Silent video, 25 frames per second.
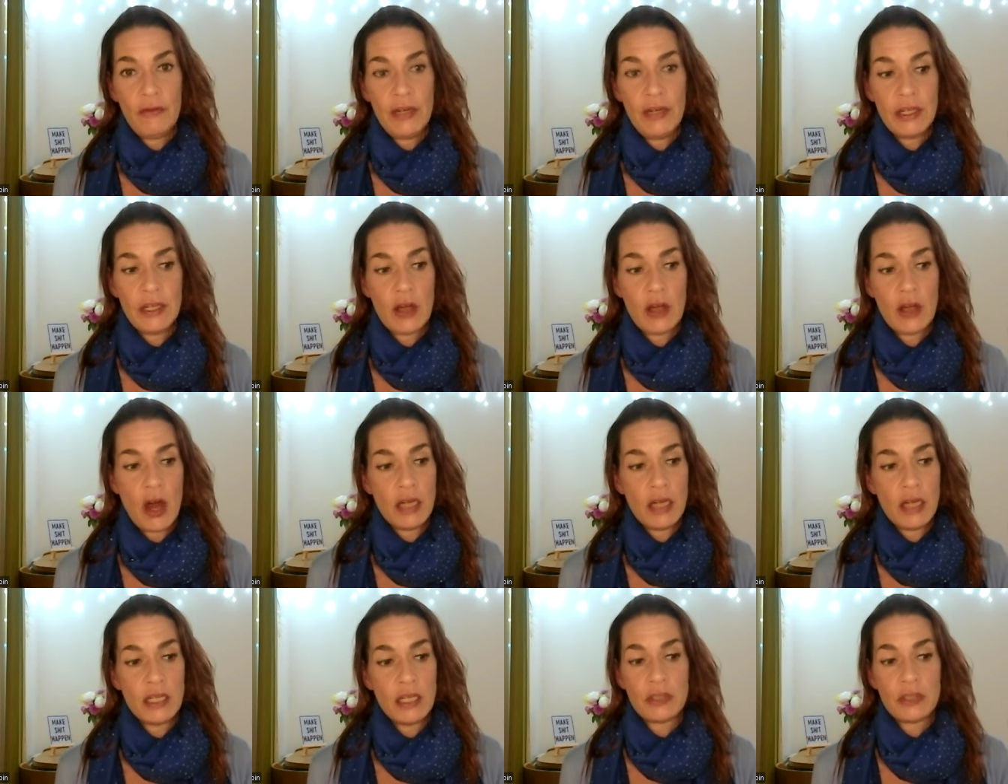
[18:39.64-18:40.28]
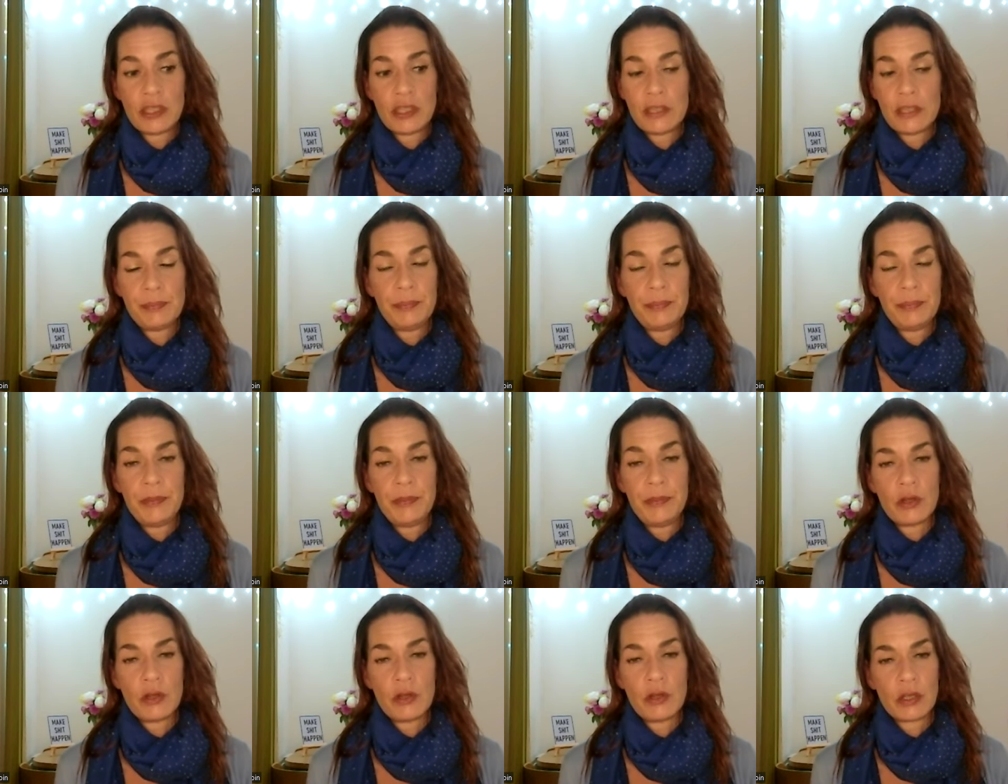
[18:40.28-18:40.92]
Fully gone is just
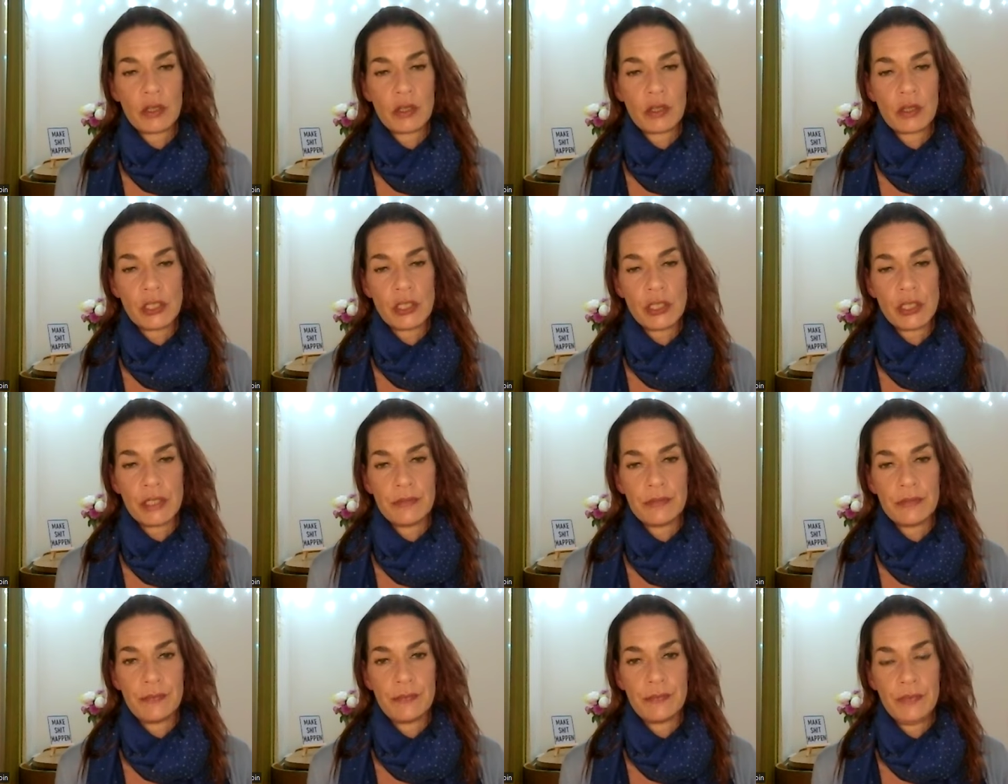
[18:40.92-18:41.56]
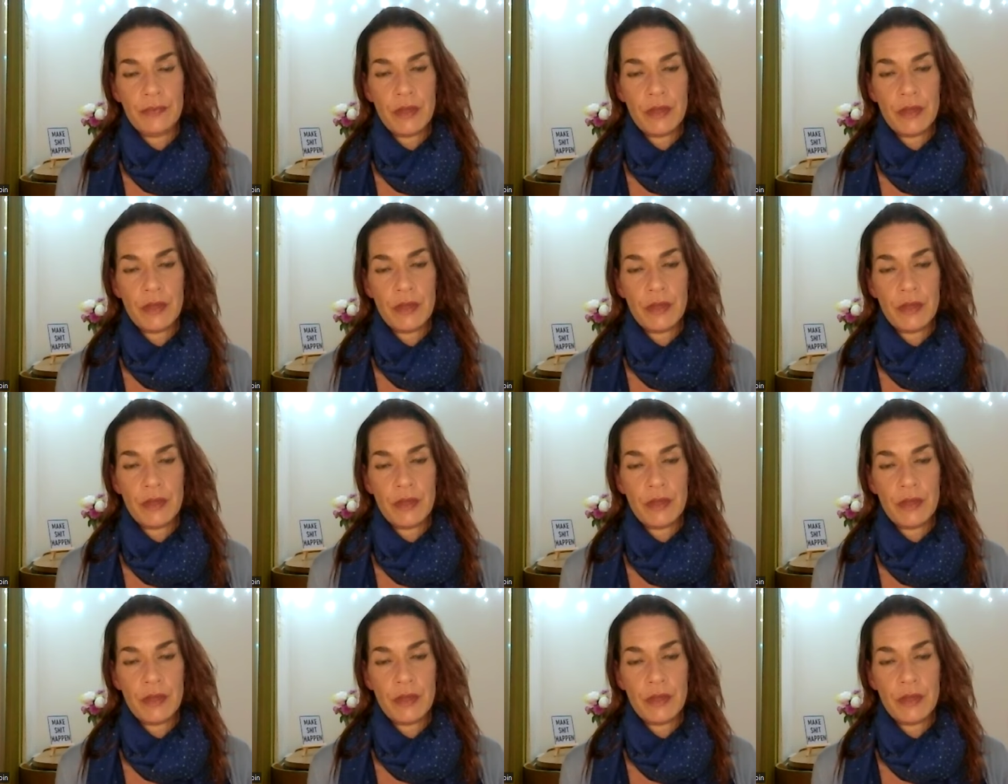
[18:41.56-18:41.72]
pure cognition.